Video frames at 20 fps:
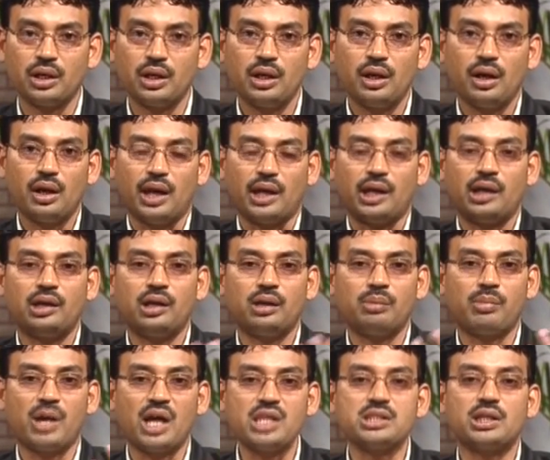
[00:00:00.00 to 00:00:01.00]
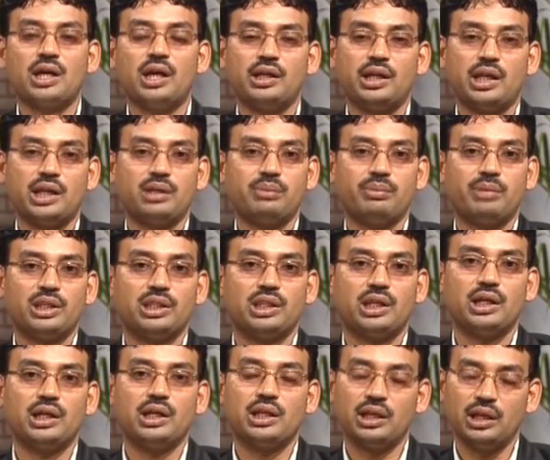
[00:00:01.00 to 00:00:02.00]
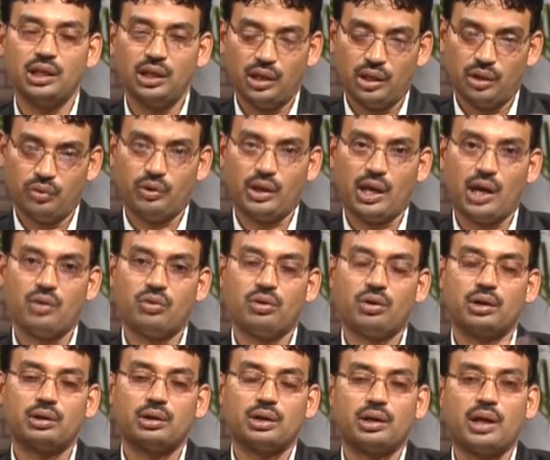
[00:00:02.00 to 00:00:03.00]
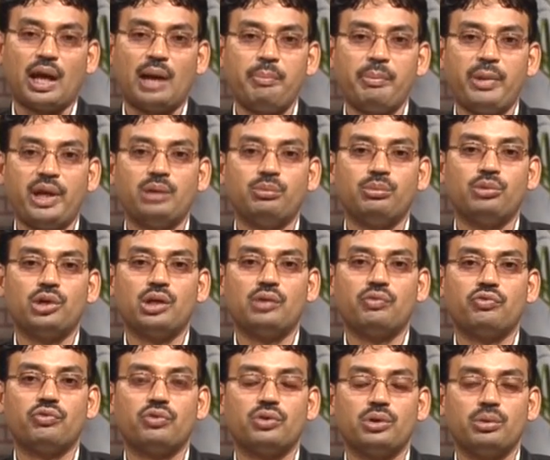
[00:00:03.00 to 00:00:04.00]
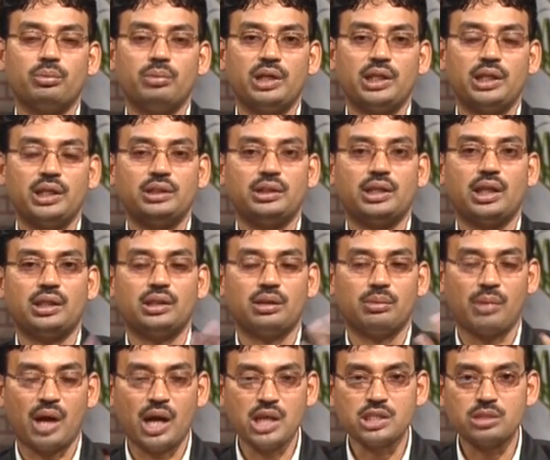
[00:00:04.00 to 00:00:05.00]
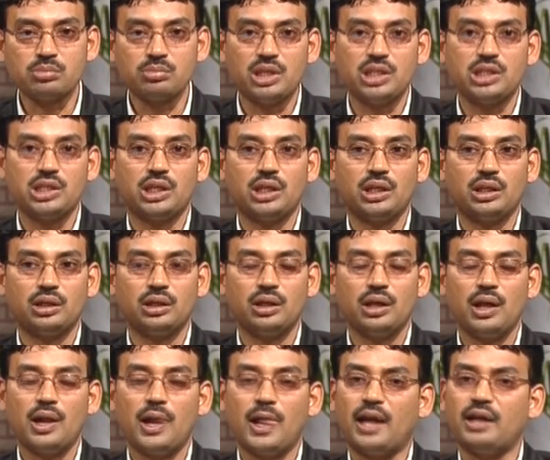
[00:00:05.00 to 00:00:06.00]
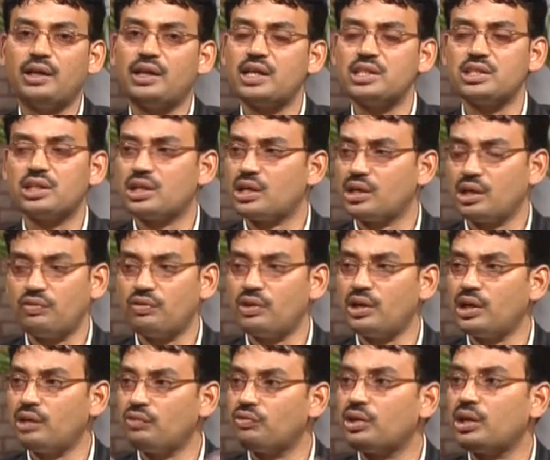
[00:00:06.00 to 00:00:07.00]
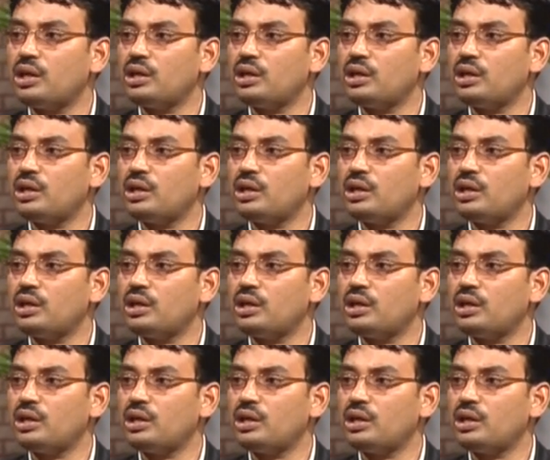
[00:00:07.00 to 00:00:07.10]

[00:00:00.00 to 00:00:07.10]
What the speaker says: And under mass contact method, we have a campaign mode of meeting, then the mass meeting, and etc. Different